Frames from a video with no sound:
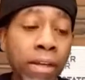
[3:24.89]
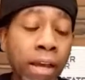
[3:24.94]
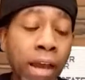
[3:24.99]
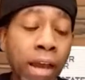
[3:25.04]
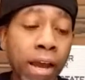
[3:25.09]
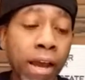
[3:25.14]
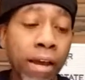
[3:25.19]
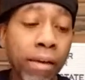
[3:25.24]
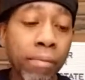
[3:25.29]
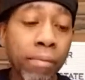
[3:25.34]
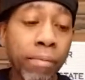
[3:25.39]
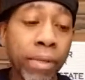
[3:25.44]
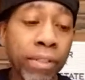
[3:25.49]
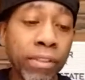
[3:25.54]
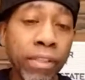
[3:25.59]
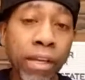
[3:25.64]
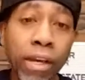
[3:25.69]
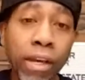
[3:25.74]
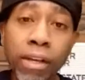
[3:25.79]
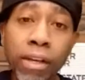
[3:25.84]

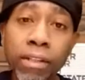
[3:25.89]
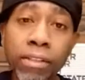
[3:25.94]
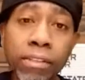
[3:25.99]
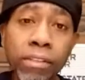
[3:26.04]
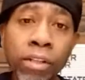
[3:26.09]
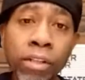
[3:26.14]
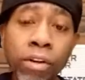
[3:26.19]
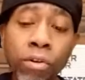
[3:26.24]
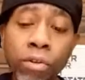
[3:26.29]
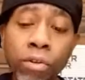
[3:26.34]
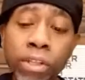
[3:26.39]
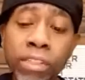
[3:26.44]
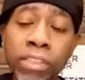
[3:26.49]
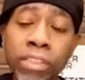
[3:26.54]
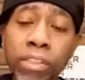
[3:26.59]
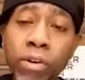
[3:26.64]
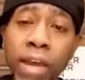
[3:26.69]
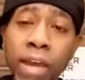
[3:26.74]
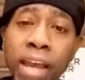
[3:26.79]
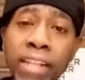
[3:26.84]
But he
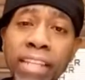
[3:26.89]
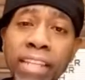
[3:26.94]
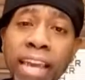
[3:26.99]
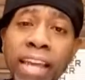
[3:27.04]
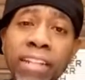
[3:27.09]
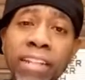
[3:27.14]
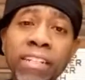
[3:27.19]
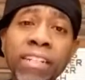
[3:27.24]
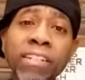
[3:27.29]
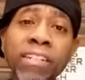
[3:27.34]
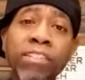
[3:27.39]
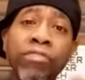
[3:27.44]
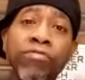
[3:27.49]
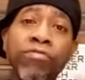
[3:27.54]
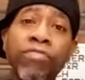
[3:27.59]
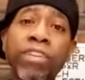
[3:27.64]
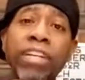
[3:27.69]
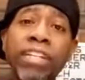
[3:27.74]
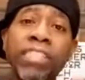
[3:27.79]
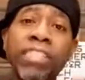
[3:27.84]
still had that
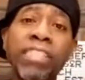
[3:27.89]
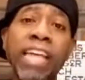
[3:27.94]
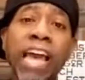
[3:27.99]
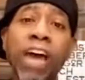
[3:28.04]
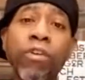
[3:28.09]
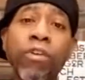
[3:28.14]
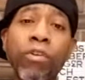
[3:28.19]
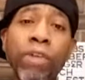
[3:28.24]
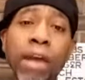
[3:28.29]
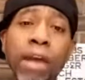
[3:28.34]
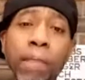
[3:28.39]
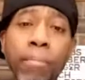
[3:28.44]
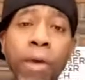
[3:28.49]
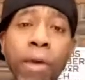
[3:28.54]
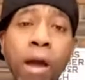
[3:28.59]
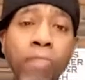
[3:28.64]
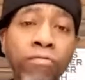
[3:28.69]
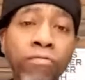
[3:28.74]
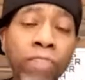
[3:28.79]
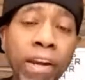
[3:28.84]
gritty sound on that
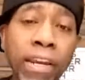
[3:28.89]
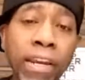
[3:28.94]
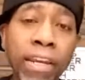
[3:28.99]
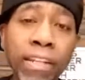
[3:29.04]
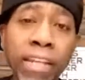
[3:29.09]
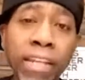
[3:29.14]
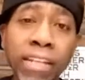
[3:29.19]
pop record.